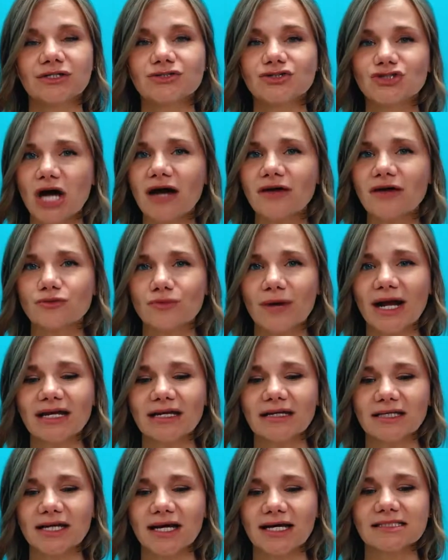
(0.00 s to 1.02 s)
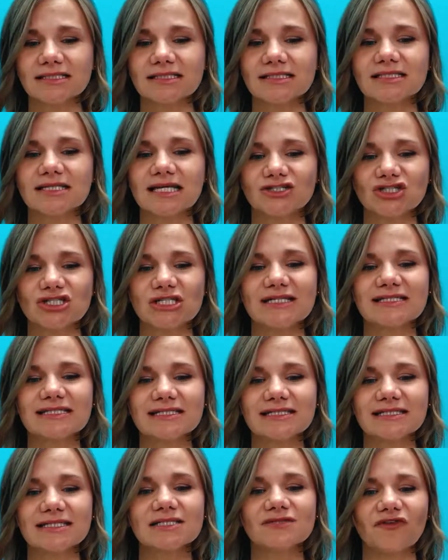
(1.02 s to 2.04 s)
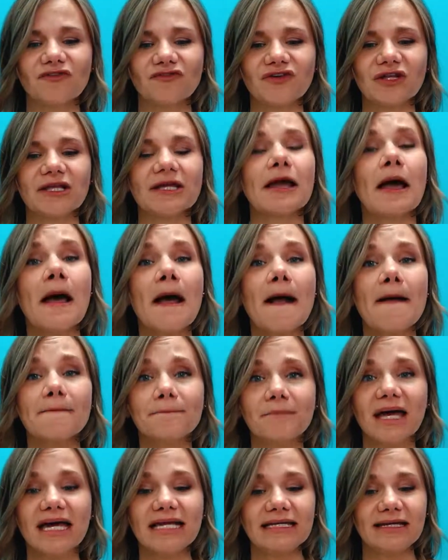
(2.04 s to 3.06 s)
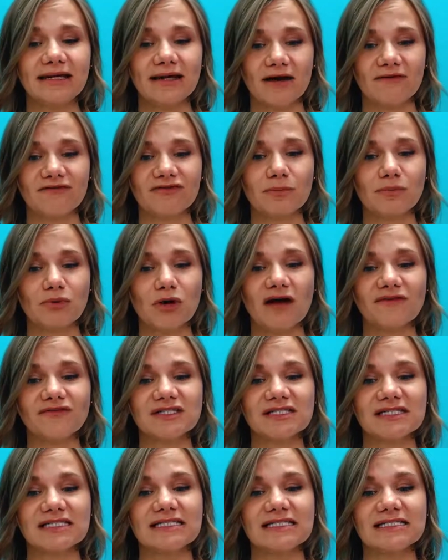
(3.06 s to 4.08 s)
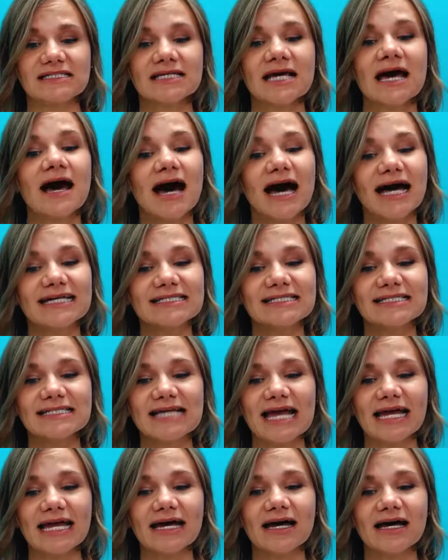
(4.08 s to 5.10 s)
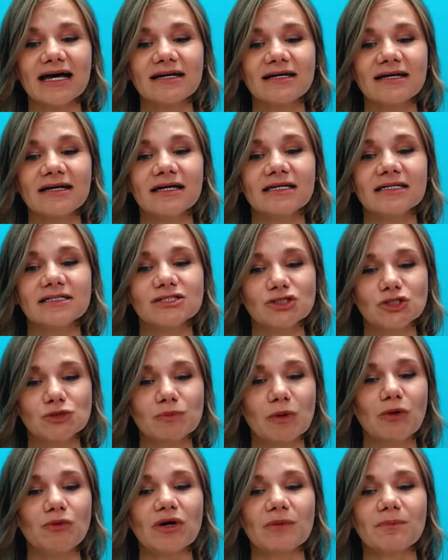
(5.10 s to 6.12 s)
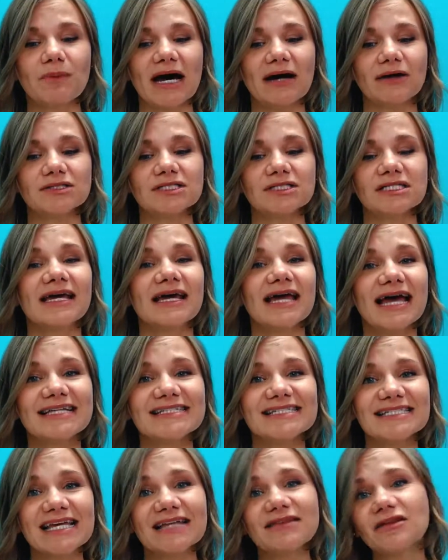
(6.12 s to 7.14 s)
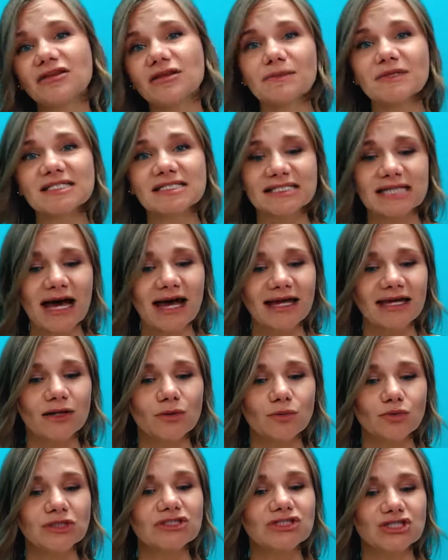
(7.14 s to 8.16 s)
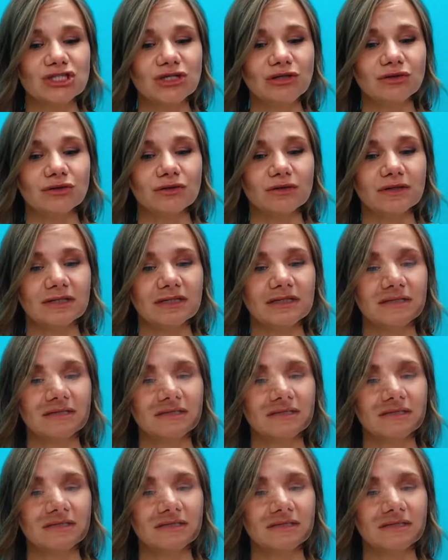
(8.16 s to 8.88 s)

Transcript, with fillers: John recognizes that Jesus is fulfilling many of the prophecies Isaiah, spoke about and said that the Messiah would do.